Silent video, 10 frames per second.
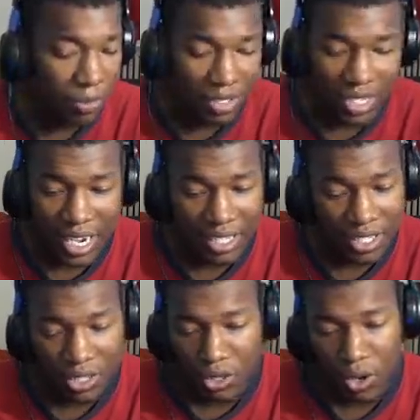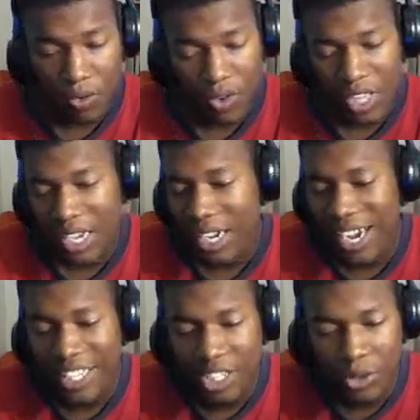besides, you know, if you're like a
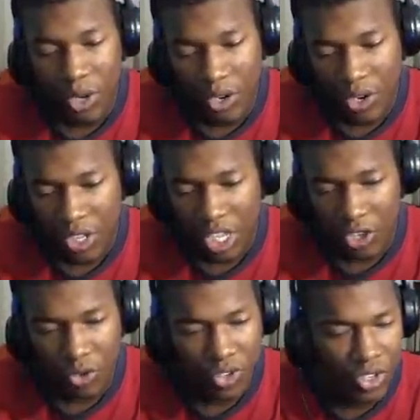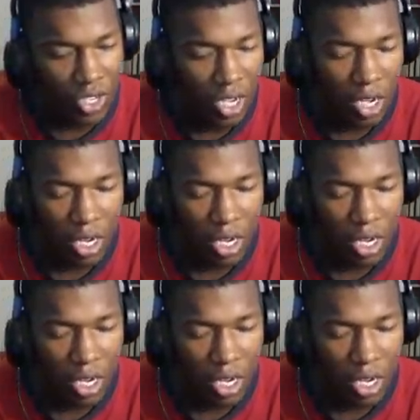content creator and like you're just